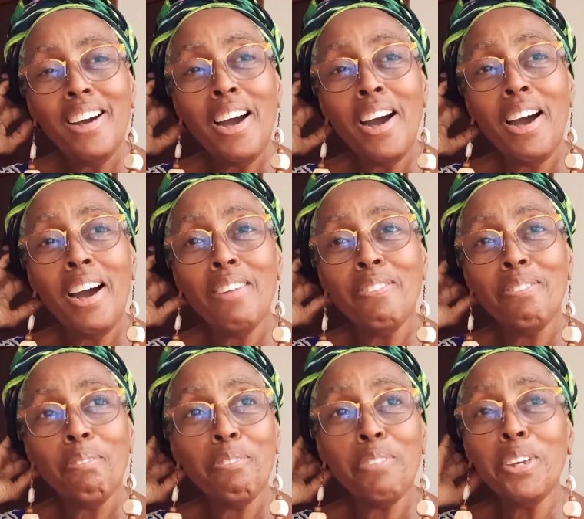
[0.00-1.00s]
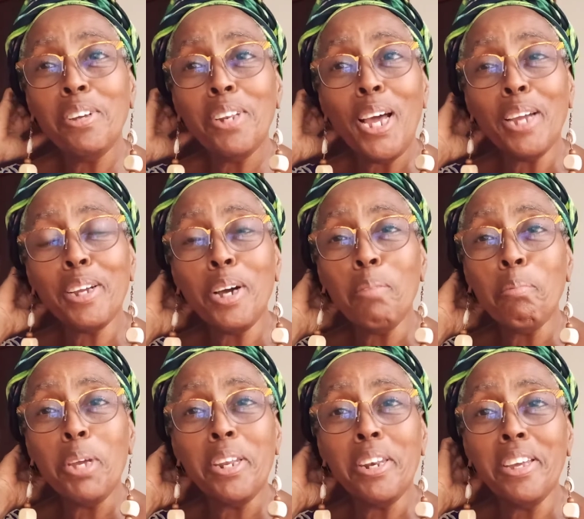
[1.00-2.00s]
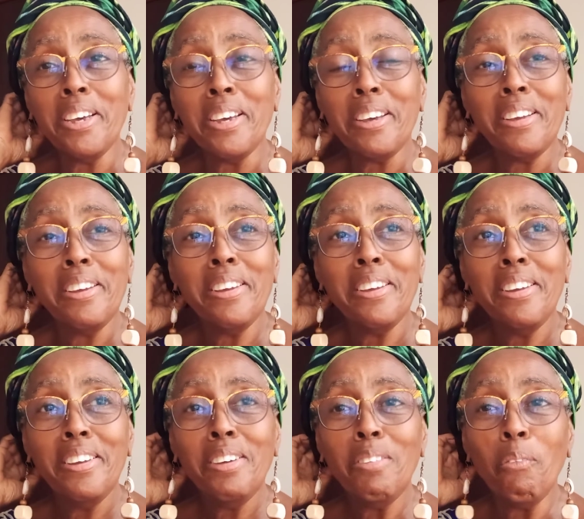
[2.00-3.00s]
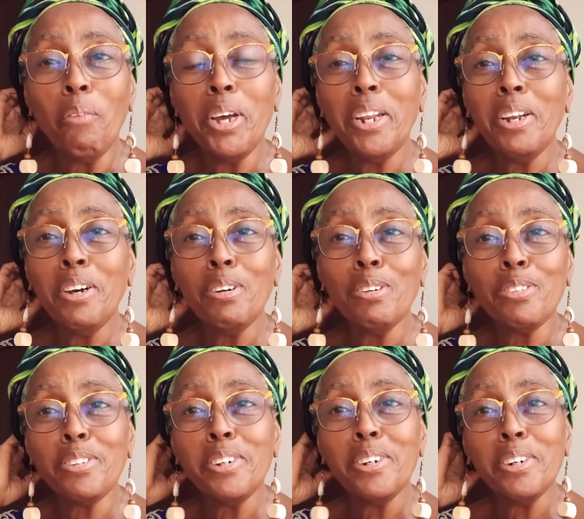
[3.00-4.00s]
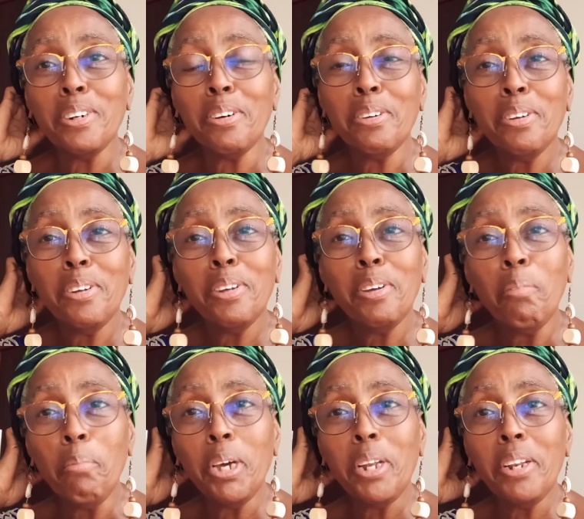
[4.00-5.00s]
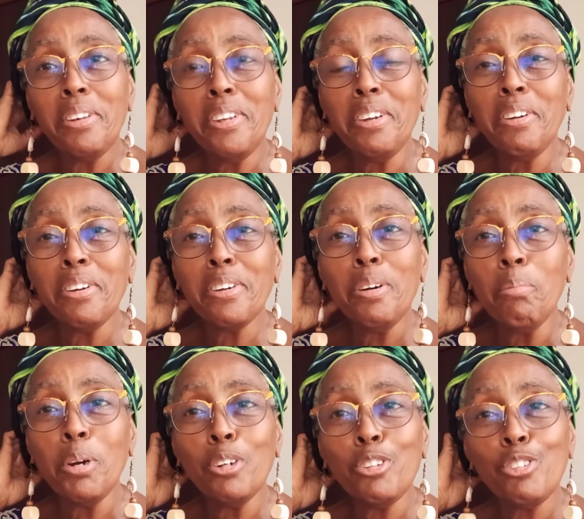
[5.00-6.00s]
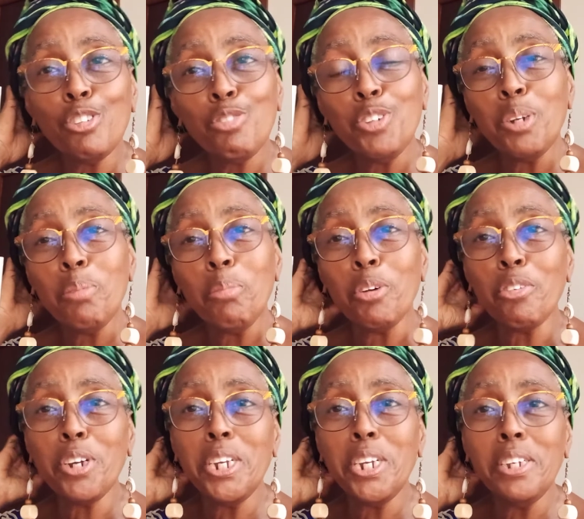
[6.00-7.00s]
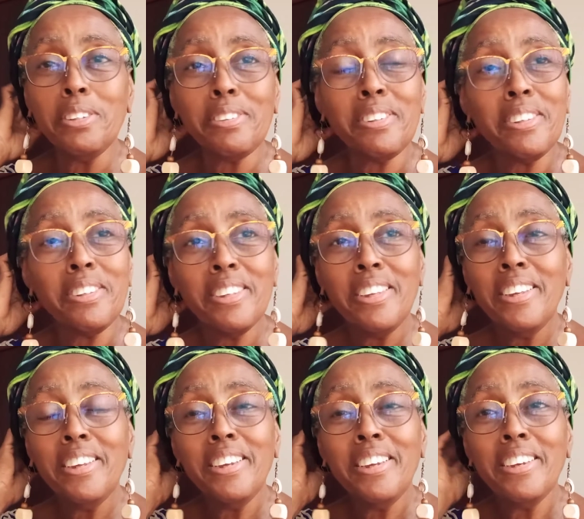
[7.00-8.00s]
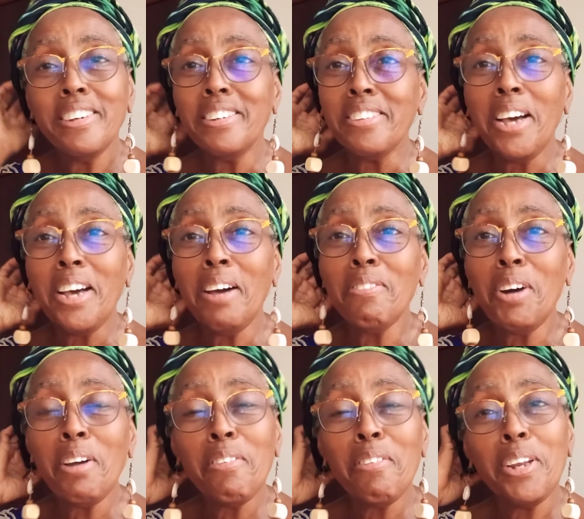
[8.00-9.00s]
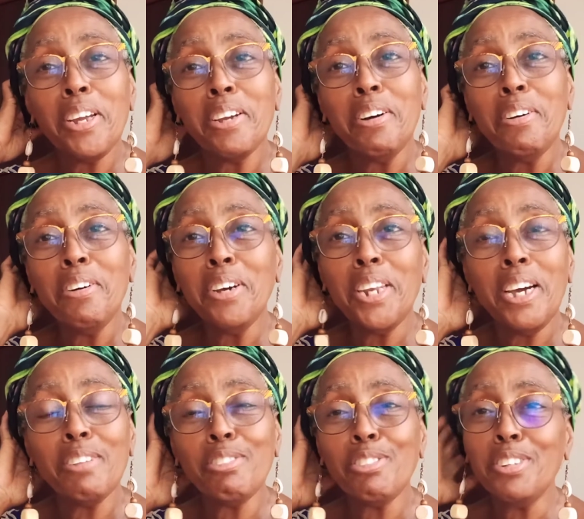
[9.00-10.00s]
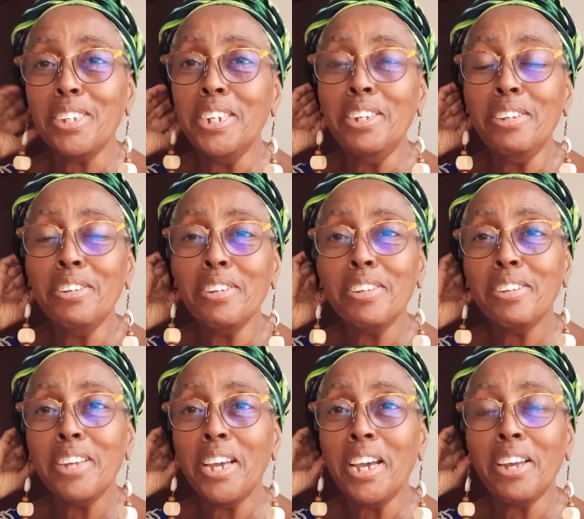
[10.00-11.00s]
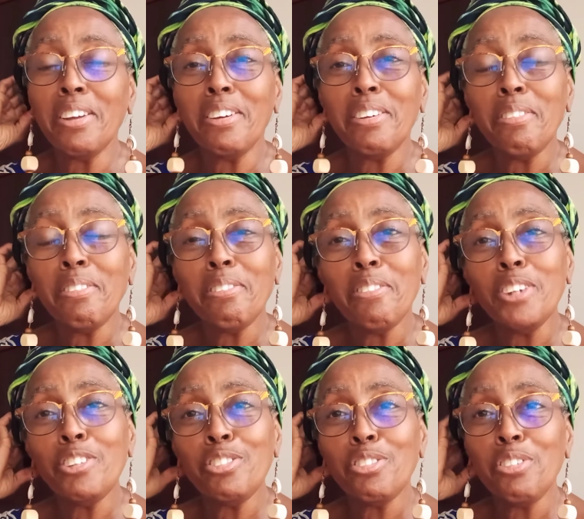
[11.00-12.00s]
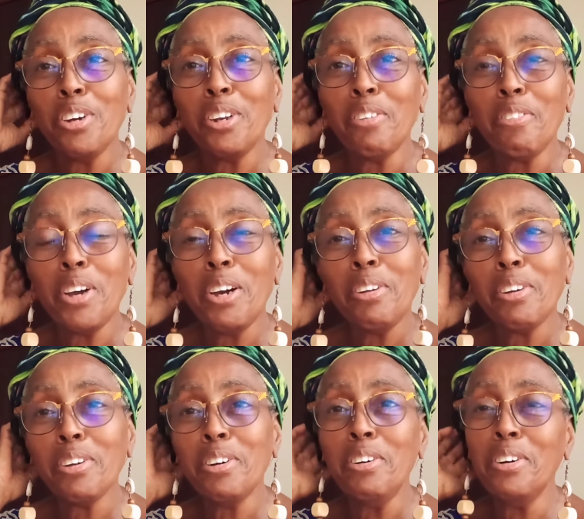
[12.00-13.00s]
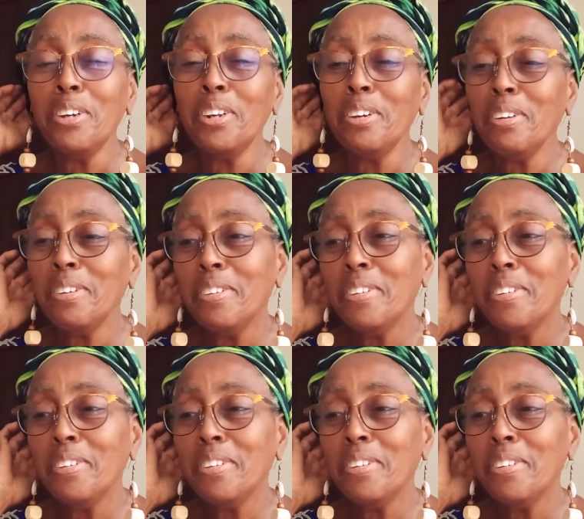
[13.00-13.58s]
I feel like I'm in one of those military commercials for the Marines, because I've already gone out to eat at a restaurant around the corner.